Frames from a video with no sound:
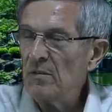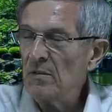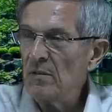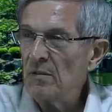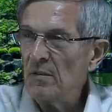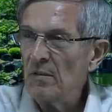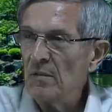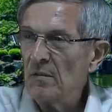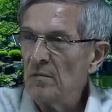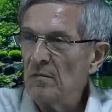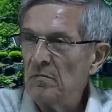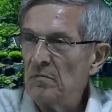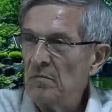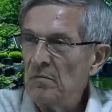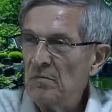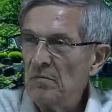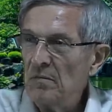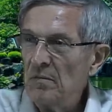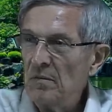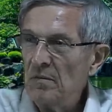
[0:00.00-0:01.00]
uh,
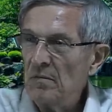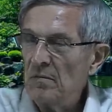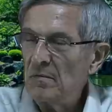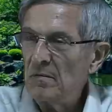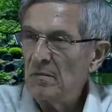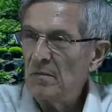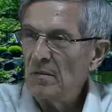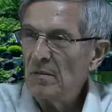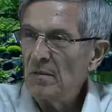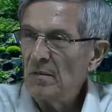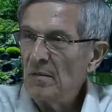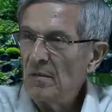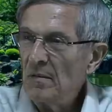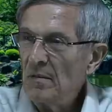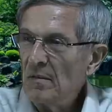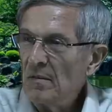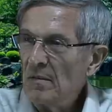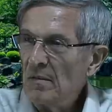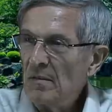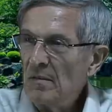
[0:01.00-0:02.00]

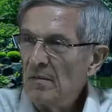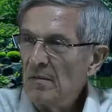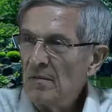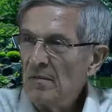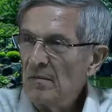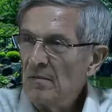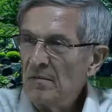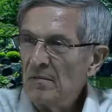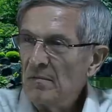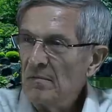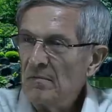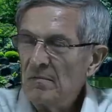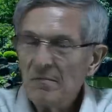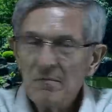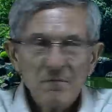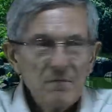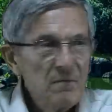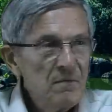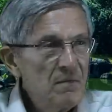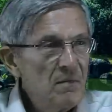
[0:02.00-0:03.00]
it just
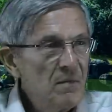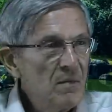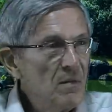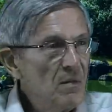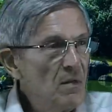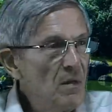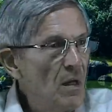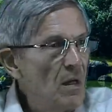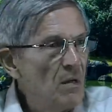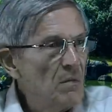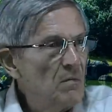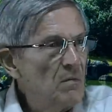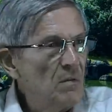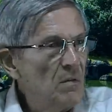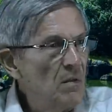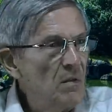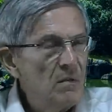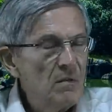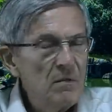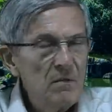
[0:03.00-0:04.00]
seems natural thing yeah, to do. Yeah.